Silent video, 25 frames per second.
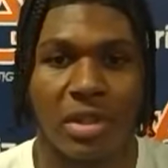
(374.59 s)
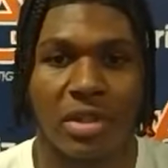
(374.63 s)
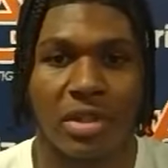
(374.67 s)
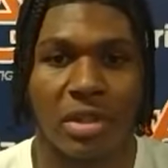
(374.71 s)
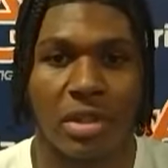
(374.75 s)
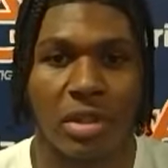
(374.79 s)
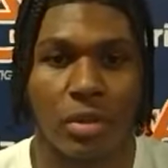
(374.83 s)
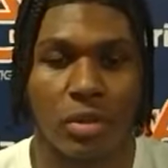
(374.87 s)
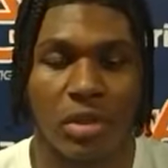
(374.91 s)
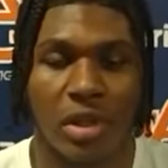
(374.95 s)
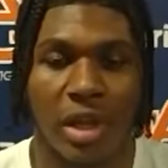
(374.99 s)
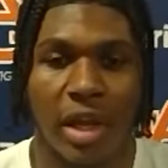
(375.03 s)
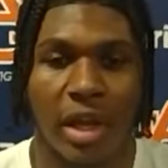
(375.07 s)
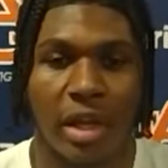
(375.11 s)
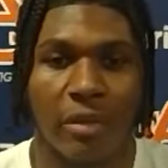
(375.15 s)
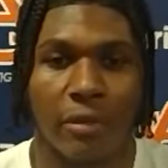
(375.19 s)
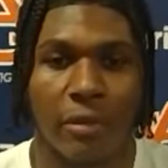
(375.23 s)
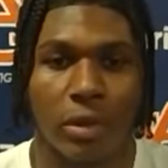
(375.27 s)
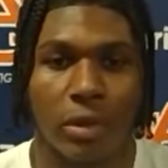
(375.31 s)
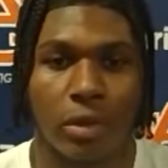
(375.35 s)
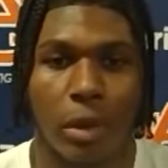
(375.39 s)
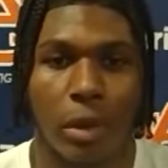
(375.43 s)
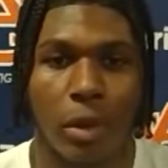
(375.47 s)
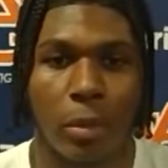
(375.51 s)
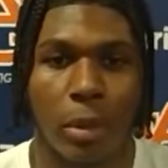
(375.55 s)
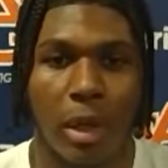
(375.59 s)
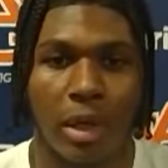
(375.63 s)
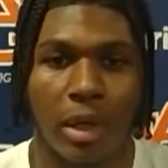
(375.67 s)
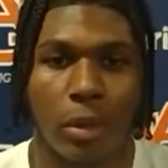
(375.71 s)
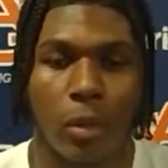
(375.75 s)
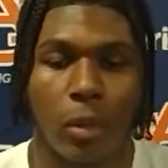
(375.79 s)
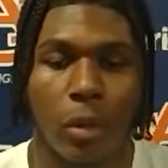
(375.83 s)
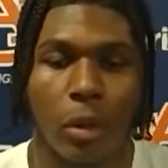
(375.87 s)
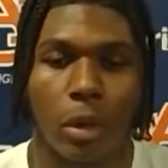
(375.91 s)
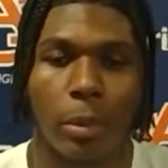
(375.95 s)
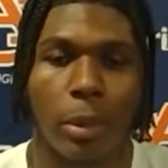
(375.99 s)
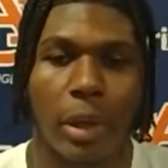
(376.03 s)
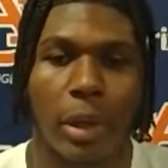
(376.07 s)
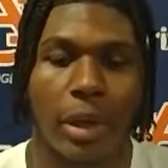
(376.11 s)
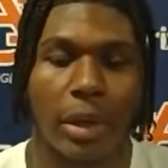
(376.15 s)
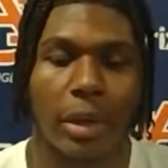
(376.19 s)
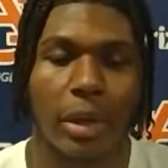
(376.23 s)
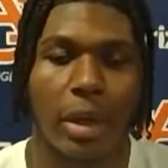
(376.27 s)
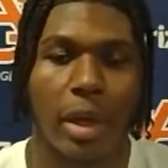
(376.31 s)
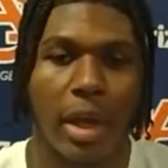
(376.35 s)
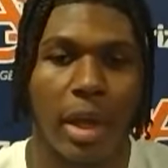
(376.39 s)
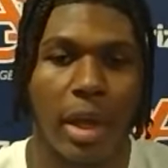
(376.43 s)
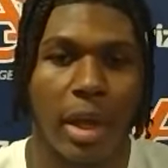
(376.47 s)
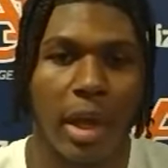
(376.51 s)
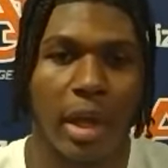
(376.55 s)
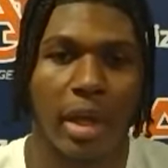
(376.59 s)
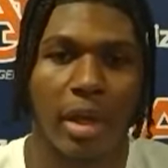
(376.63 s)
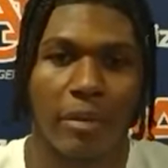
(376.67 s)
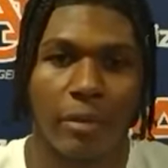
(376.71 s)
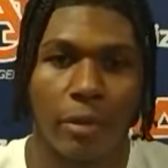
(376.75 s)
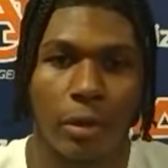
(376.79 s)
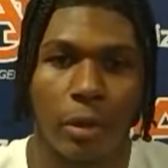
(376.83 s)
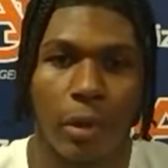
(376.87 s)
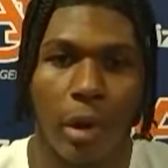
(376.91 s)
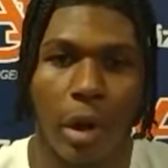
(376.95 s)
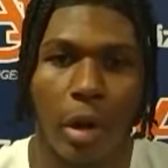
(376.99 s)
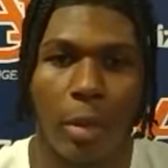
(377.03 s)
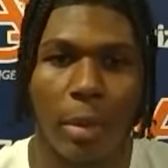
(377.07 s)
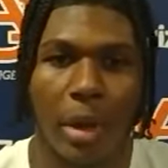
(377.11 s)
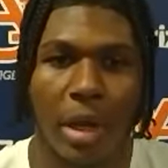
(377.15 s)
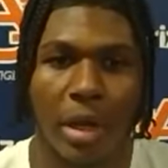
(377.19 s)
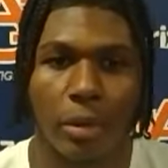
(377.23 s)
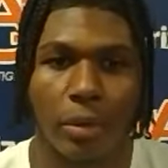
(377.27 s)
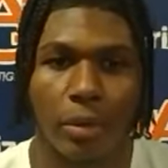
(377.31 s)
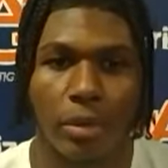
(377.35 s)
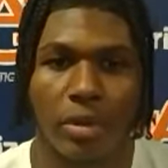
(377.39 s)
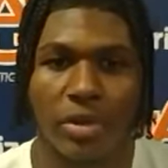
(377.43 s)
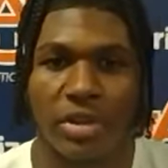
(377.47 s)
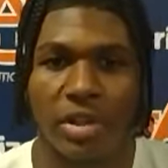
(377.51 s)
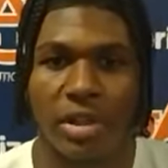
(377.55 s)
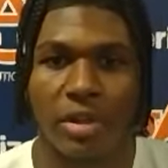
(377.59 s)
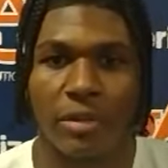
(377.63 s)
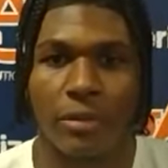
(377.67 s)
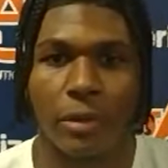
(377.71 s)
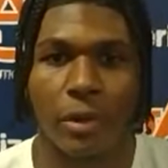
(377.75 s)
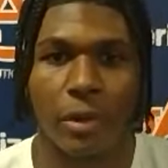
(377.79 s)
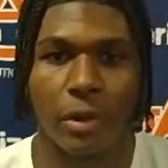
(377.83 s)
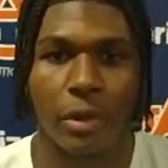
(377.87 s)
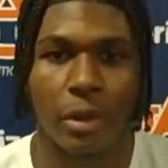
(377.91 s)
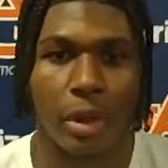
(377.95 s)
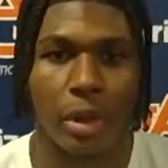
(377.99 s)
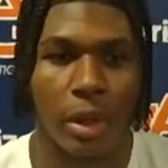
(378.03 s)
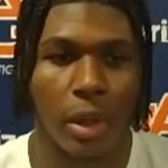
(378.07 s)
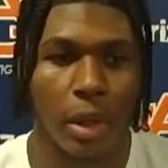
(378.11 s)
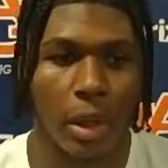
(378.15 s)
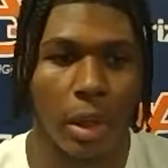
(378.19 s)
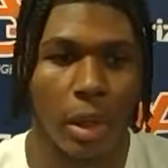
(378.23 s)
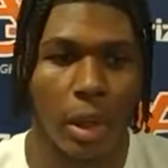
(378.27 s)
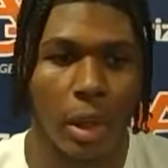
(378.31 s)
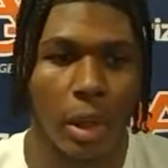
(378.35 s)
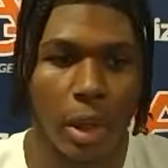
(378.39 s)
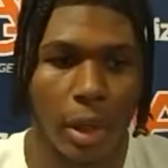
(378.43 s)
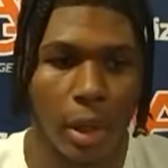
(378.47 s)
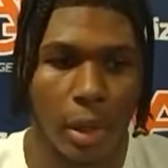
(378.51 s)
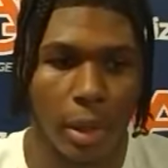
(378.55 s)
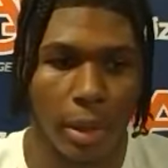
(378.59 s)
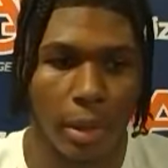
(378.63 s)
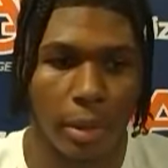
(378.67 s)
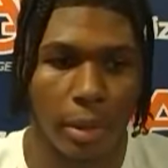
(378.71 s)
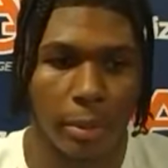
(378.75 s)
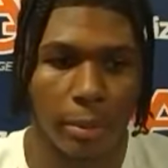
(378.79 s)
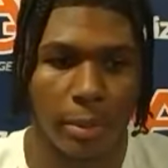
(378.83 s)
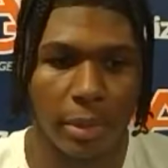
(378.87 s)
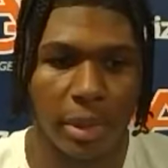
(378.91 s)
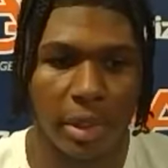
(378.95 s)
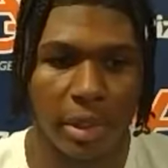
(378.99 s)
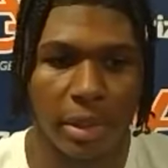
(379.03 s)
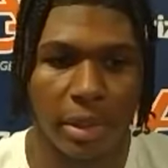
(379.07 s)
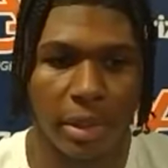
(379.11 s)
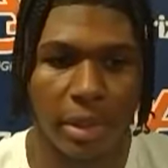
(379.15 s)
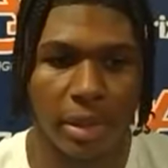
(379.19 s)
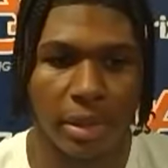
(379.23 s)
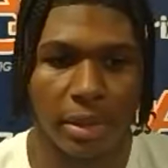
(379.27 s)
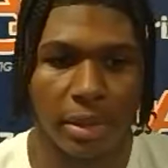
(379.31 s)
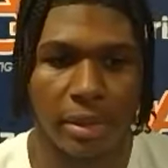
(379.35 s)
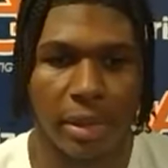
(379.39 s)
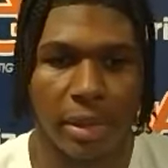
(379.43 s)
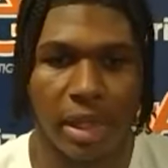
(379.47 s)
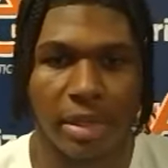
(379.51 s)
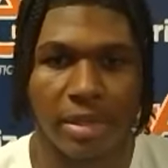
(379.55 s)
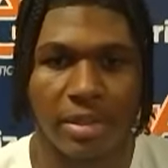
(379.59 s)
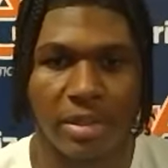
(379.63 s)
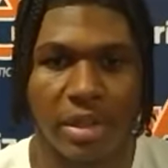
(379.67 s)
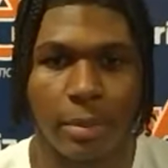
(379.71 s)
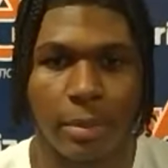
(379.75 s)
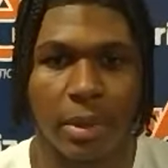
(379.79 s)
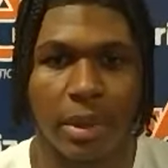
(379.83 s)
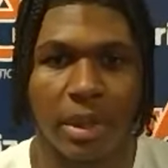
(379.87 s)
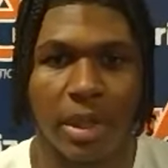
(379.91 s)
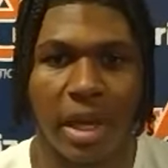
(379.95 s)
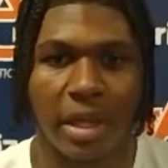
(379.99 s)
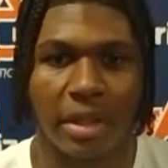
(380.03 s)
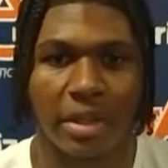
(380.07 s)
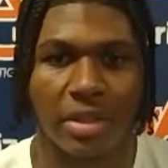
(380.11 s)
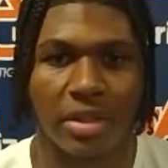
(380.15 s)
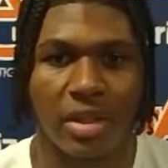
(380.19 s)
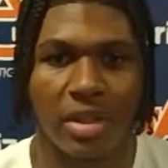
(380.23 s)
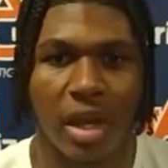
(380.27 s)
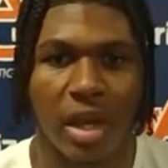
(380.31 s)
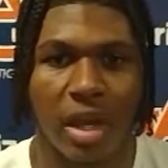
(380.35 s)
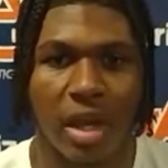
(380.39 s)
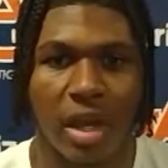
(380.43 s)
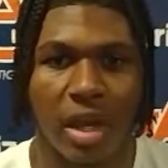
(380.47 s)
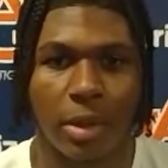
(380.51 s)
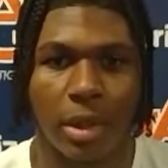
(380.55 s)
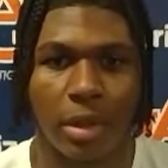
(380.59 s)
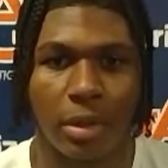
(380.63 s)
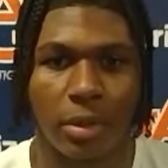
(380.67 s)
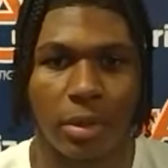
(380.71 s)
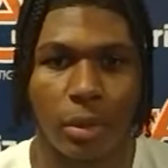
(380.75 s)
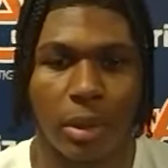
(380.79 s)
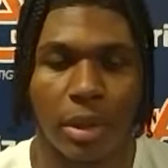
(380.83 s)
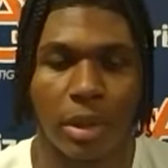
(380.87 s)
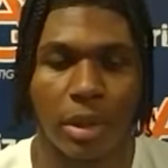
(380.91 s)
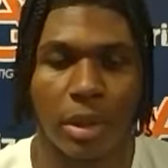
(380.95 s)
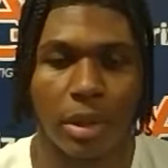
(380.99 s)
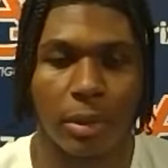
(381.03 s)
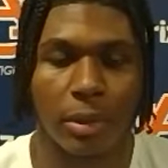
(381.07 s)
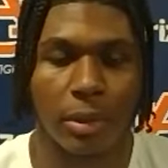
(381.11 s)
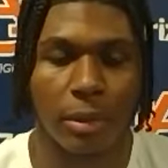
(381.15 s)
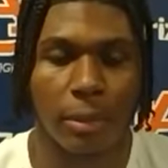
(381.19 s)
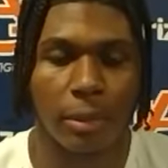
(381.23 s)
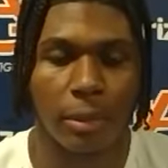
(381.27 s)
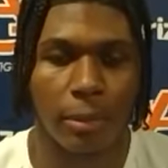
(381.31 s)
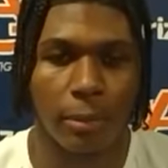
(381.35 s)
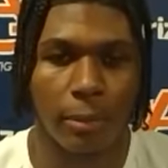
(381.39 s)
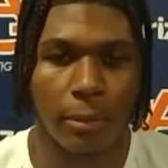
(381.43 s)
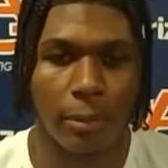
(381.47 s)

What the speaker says: It was a heck of a throw by the quarterback, heck of a route by the receiver, and they simply got the job done and we didn't.